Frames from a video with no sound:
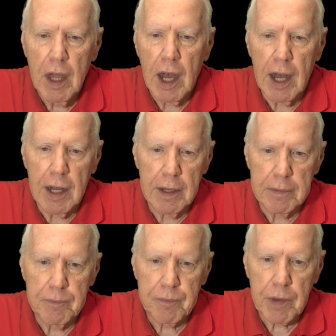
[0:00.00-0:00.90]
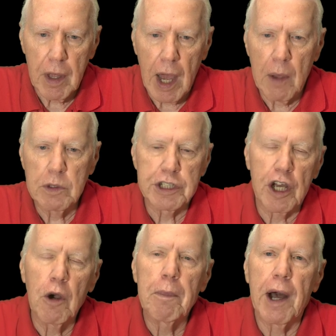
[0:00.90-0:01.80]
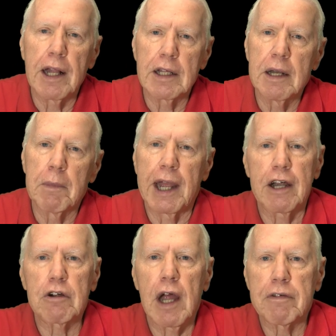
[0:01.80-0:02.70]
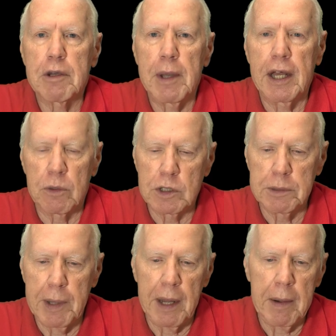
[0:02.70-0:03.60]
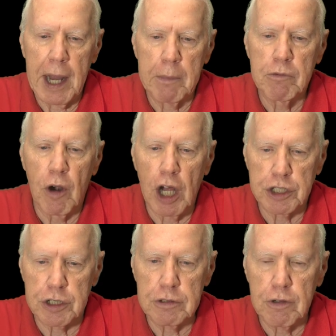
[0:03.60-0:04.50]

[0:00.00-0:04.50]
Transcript: Um, I was a co pilot, and my aircraft commander was a man named Roger,